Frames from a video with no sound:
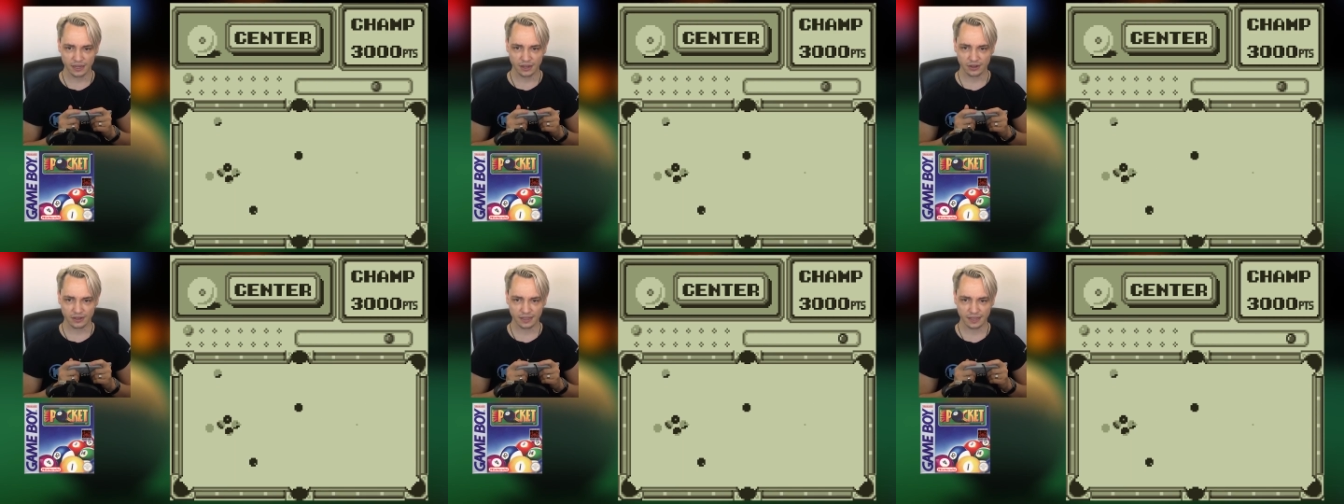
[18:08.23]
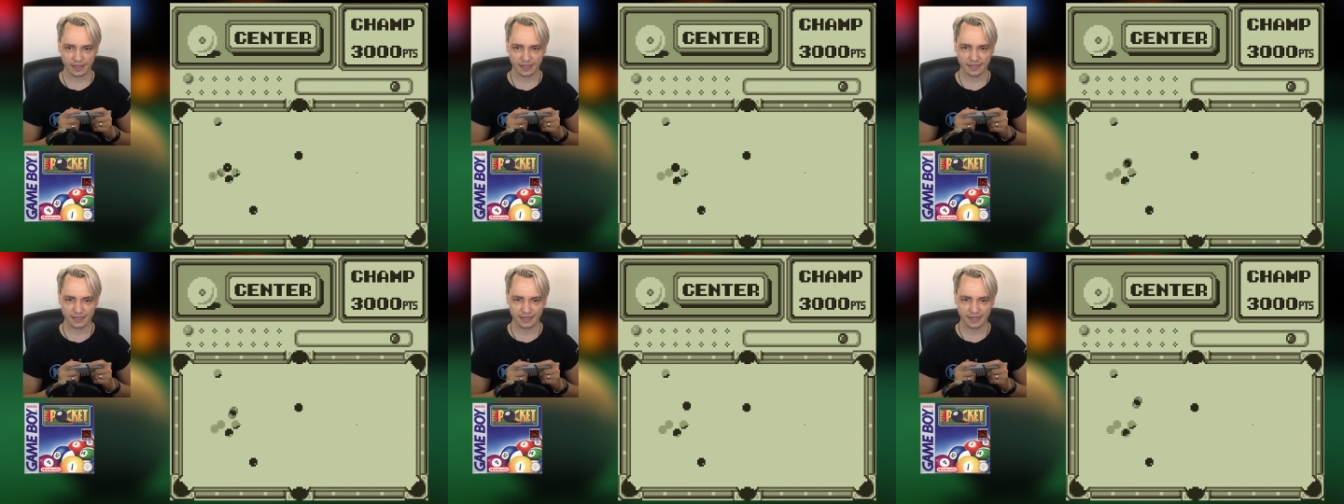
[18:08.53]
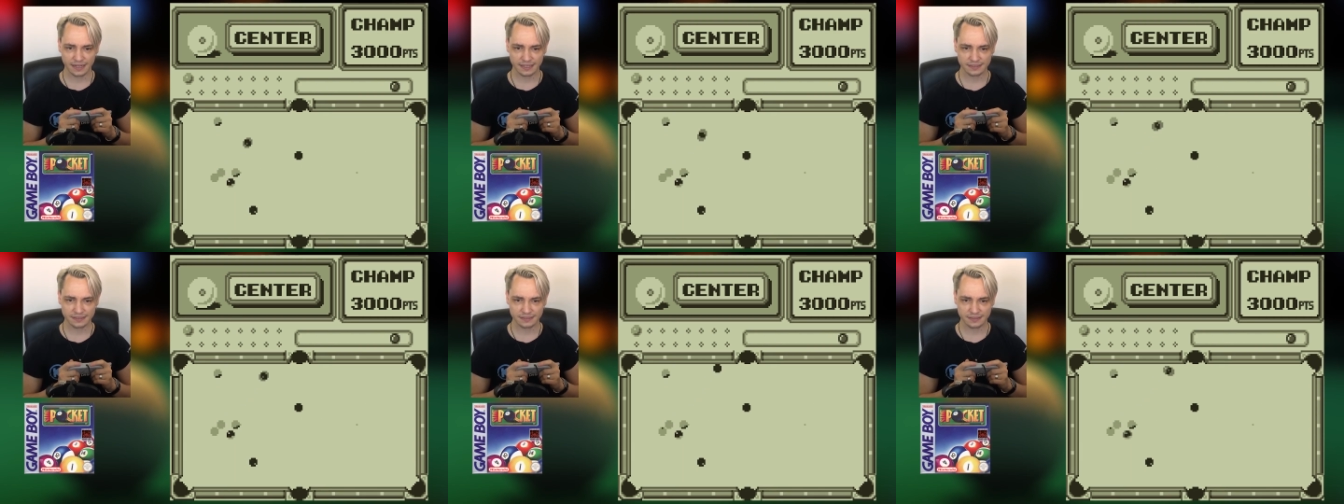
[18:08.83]
Okay,
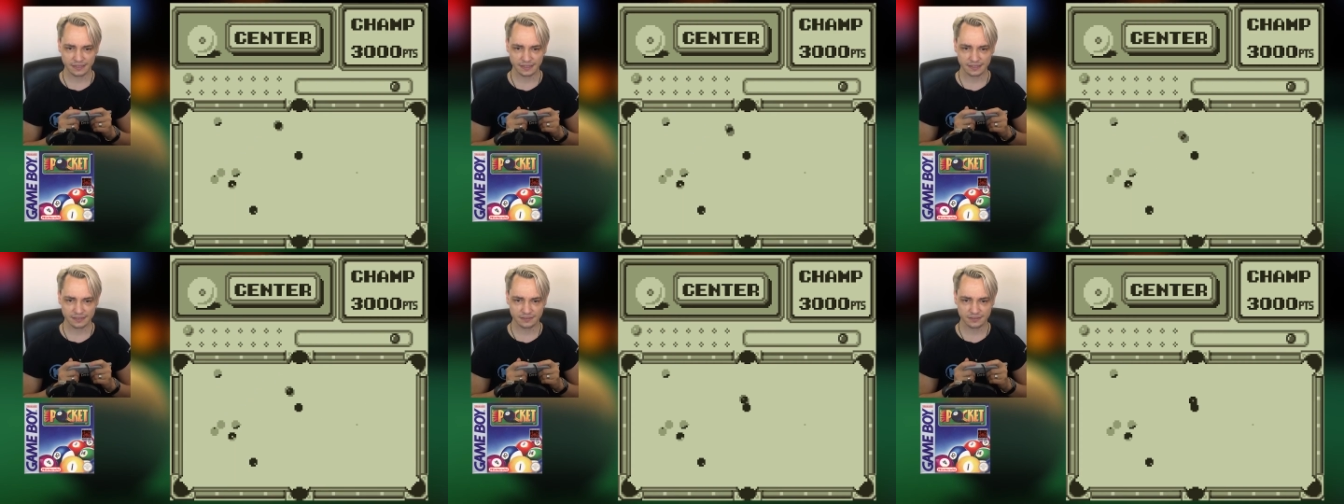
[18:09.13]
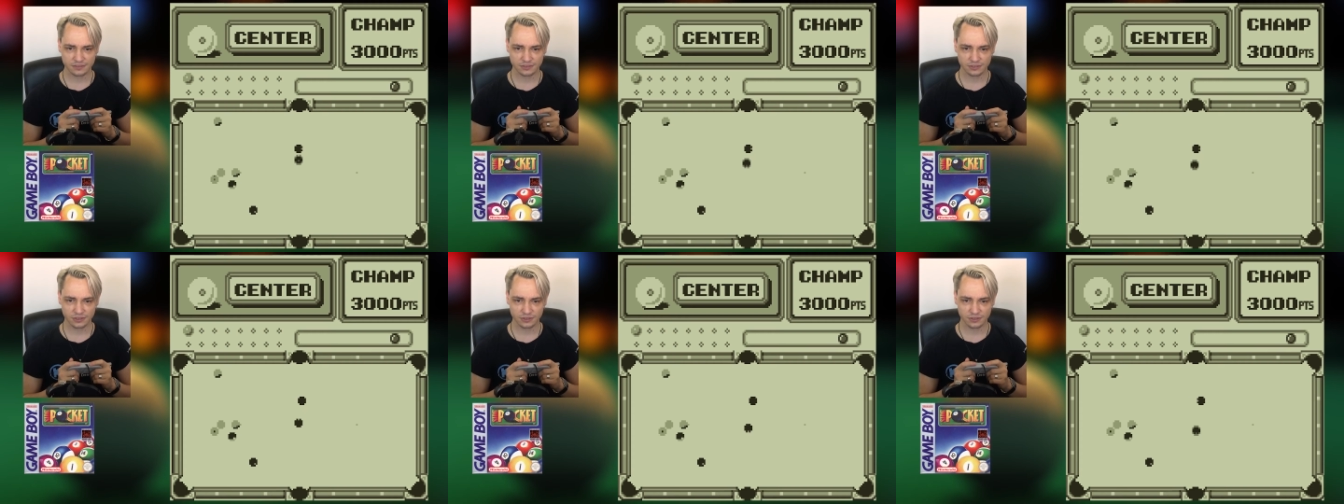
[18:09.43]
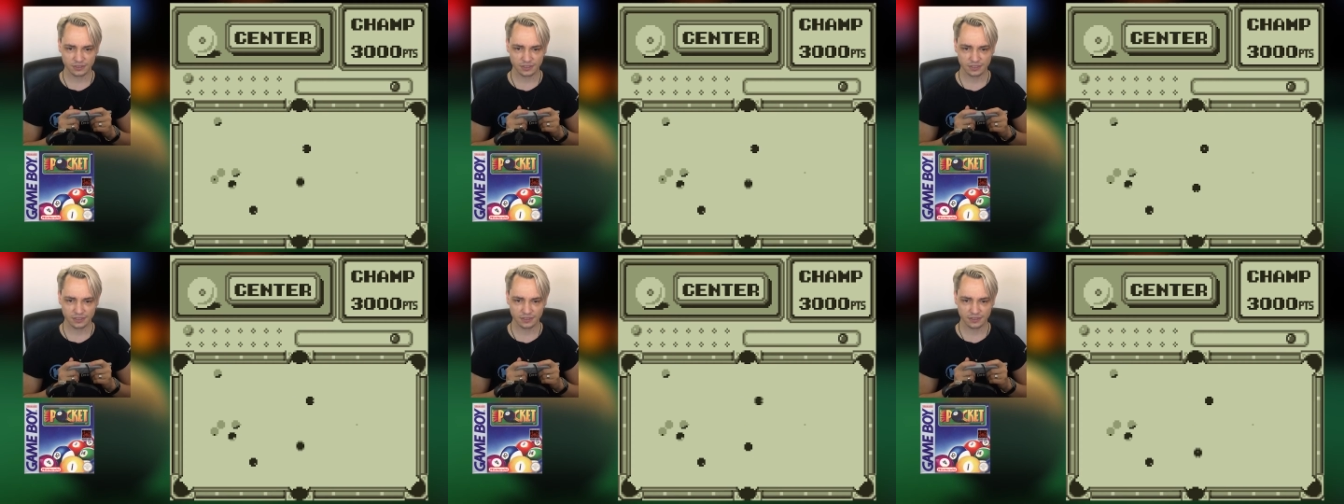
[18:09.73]
last
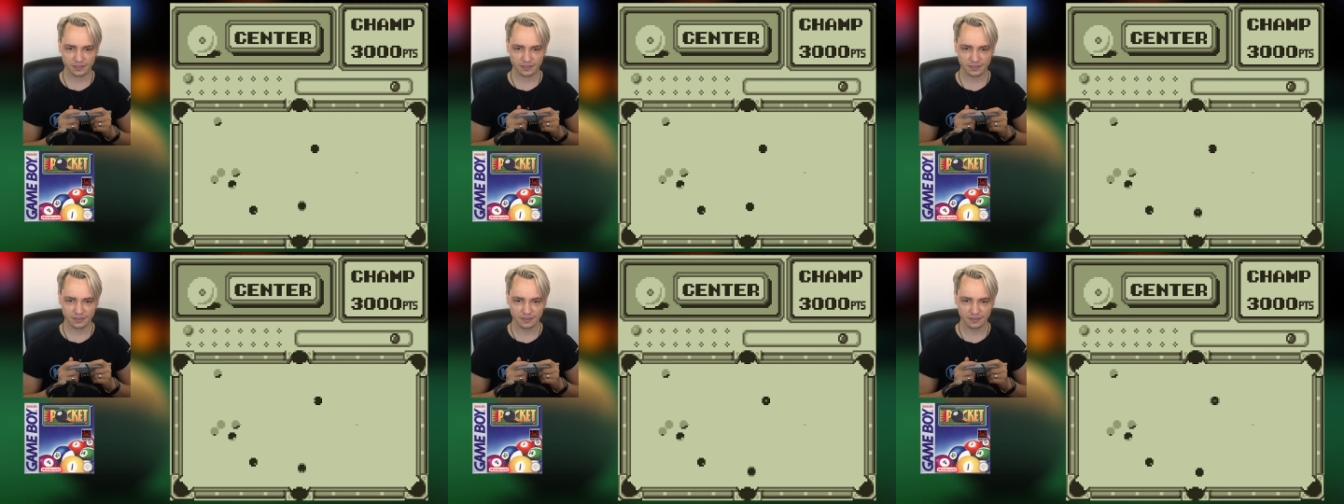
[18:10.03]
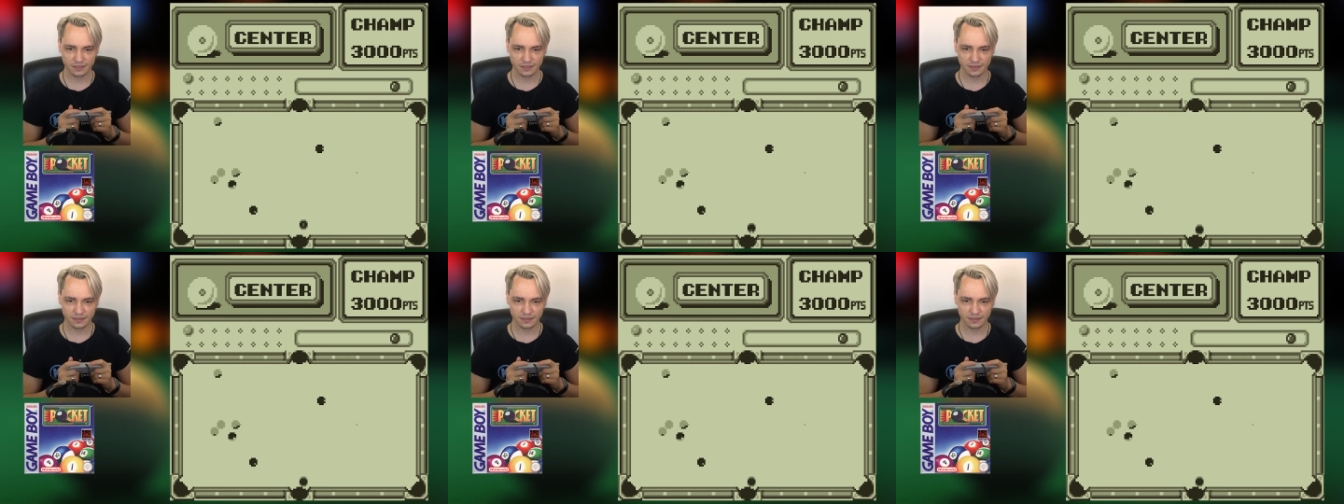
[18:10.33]
stroke here.